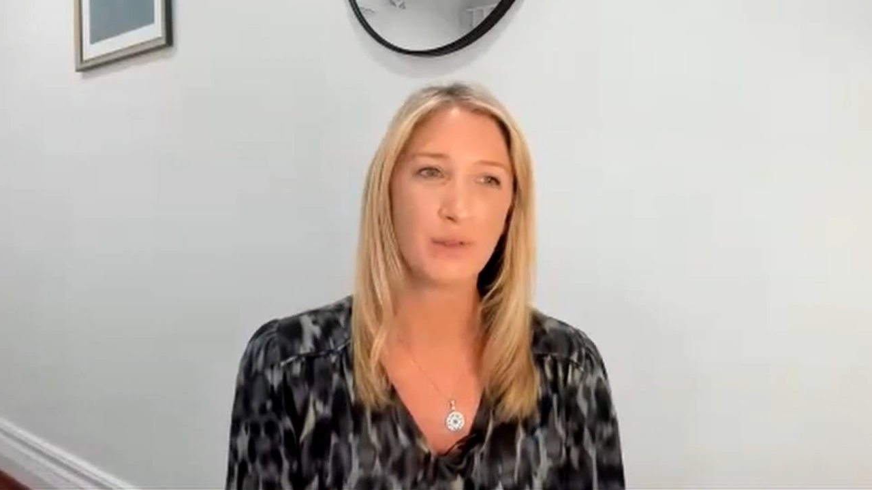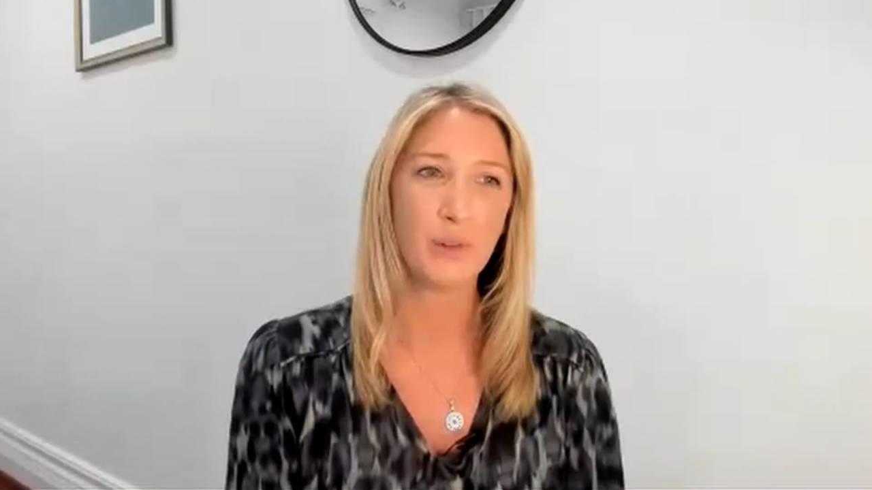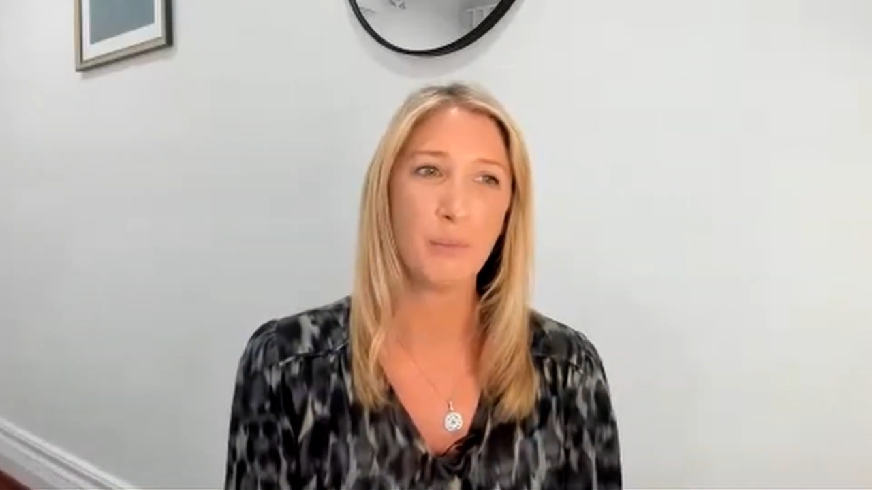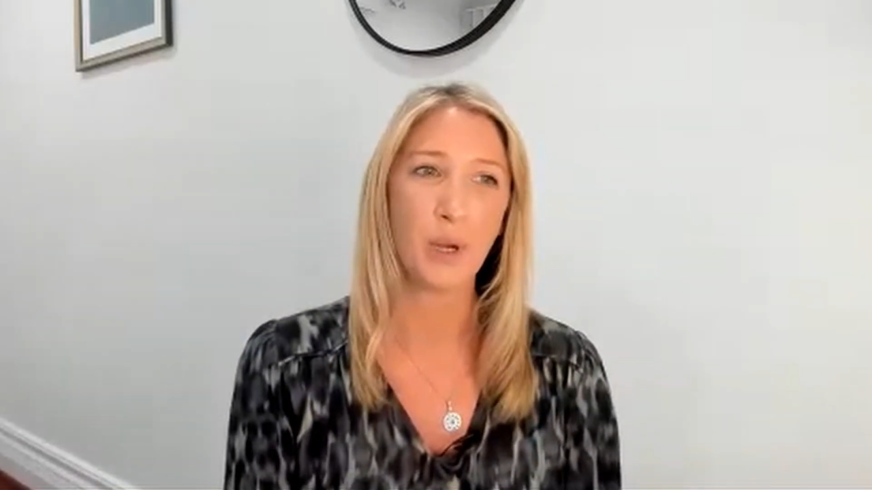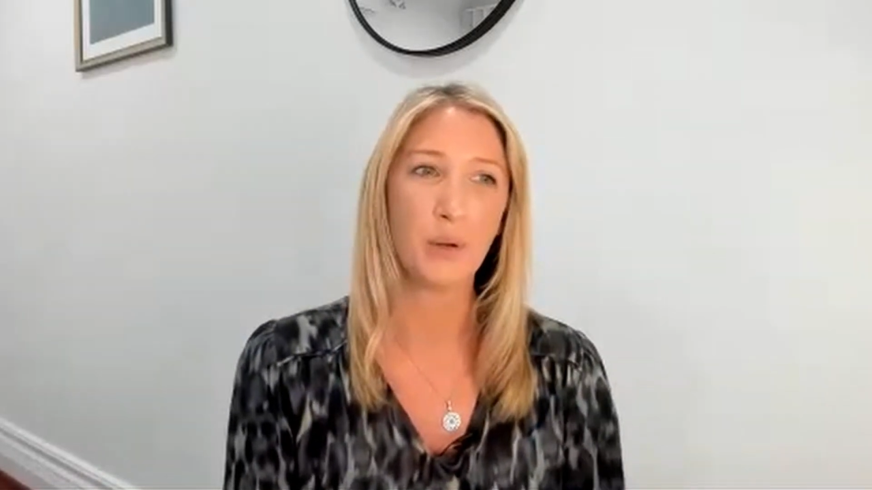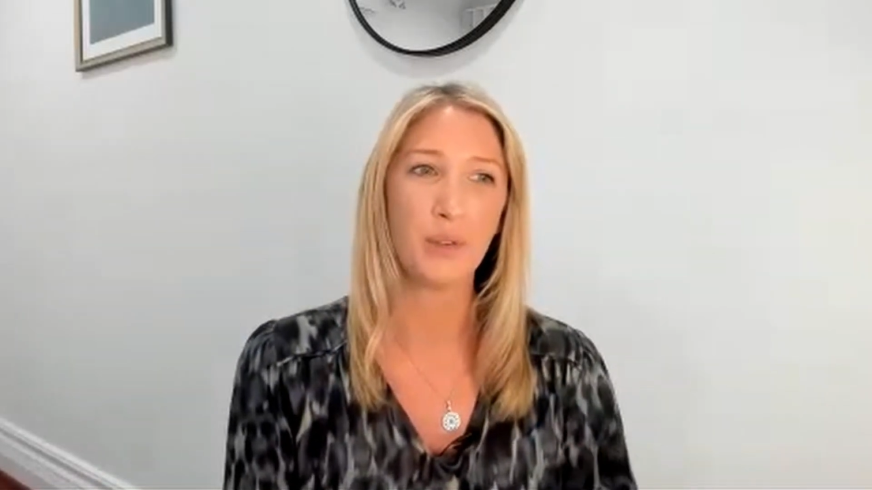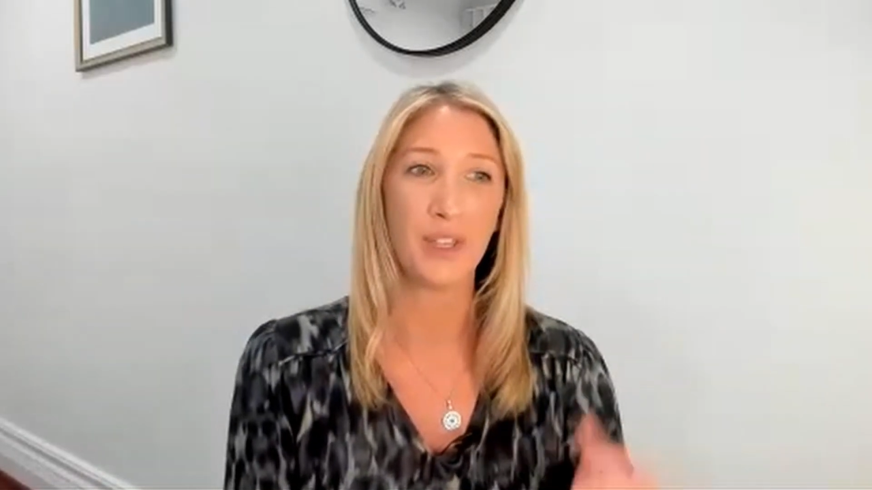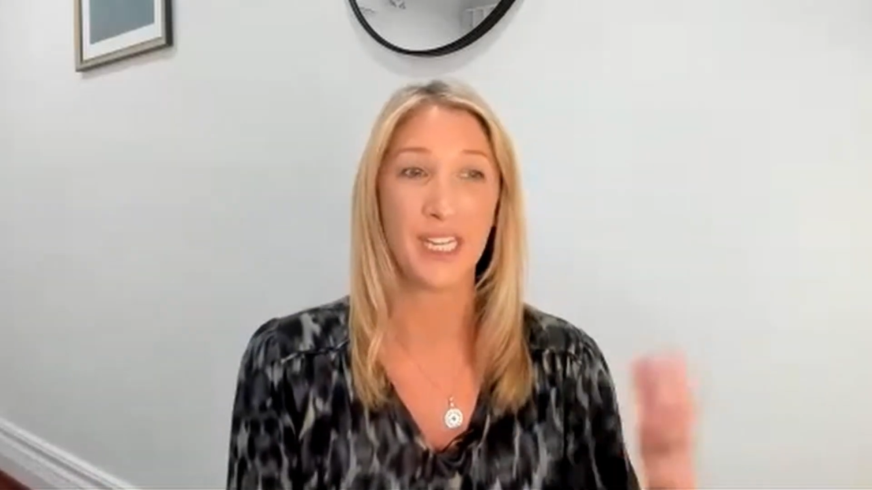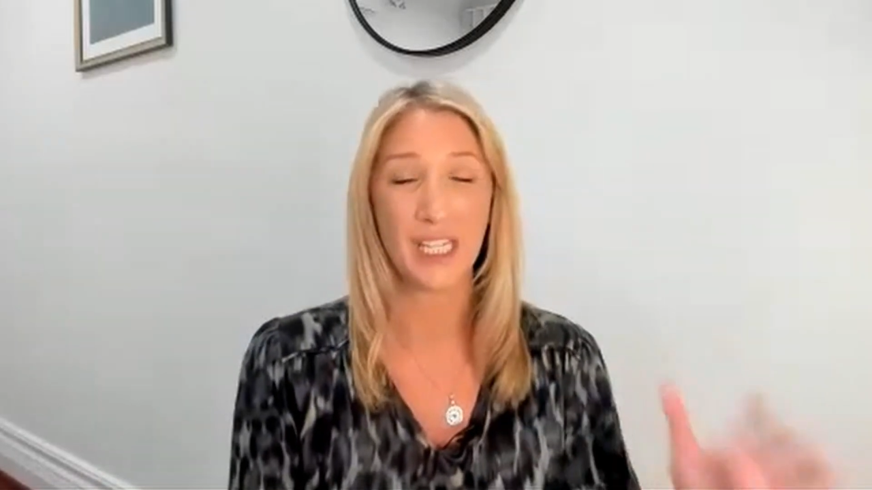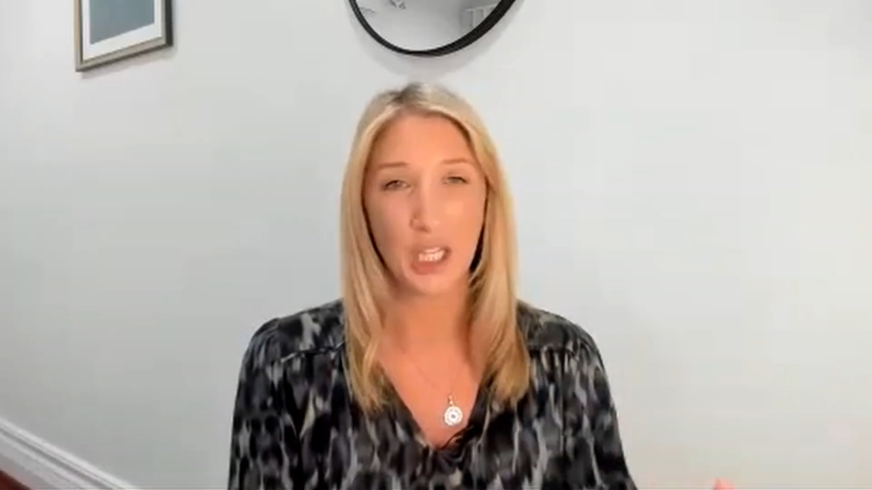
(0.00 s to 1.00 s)
from both
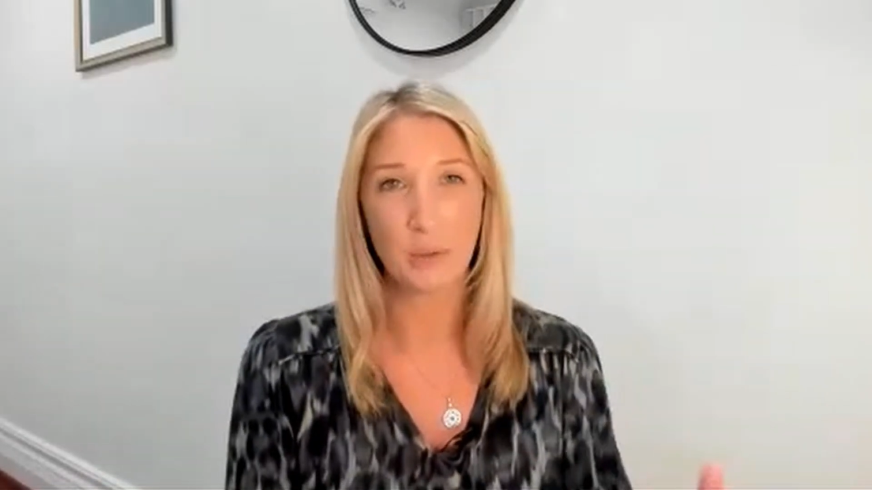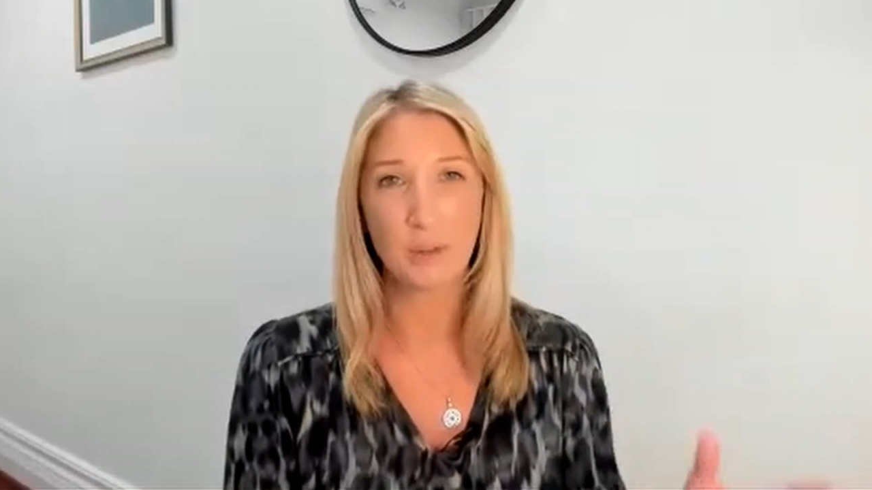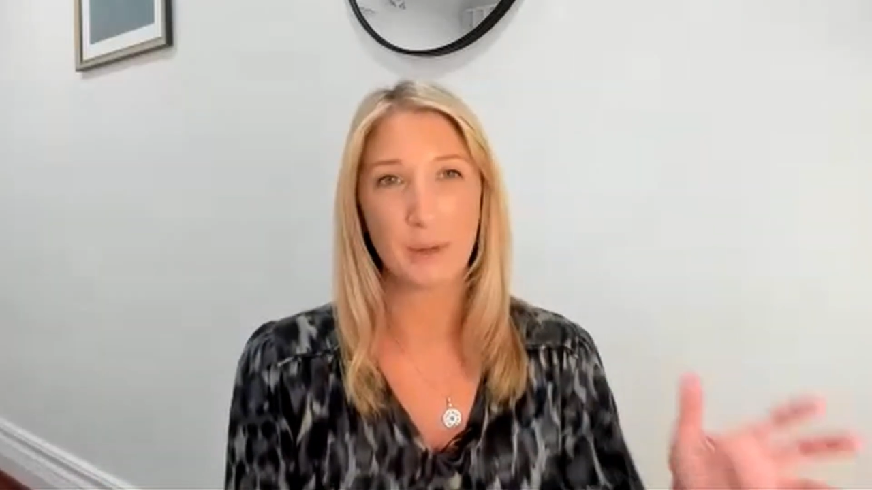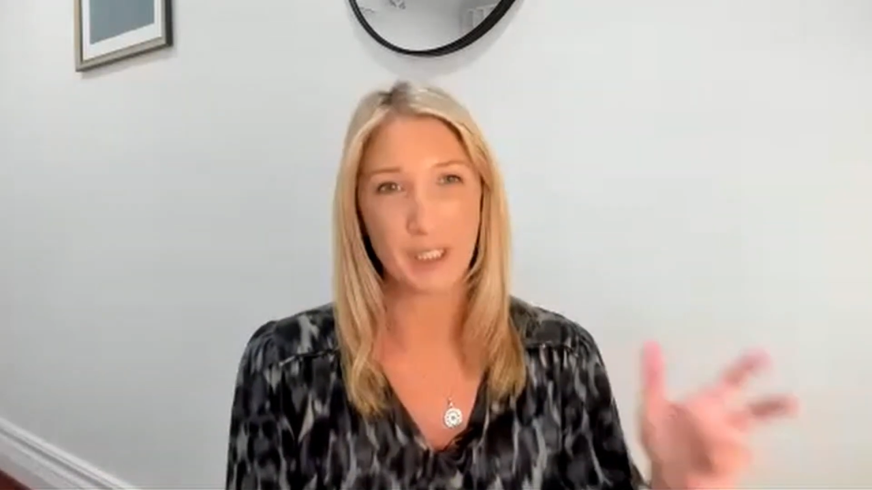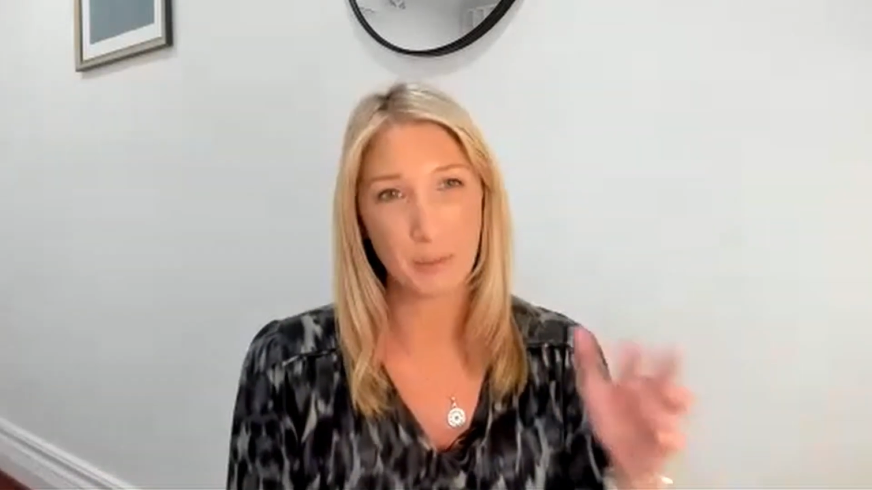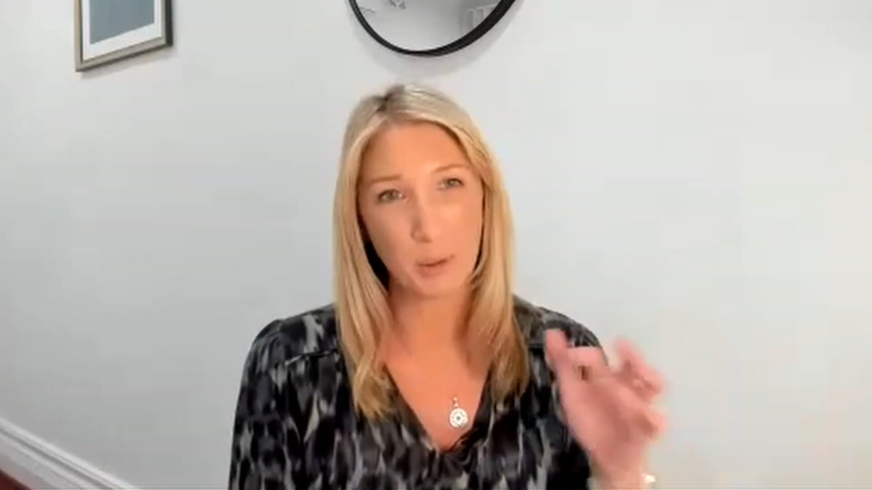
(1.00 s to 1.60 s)
an EQ perspective,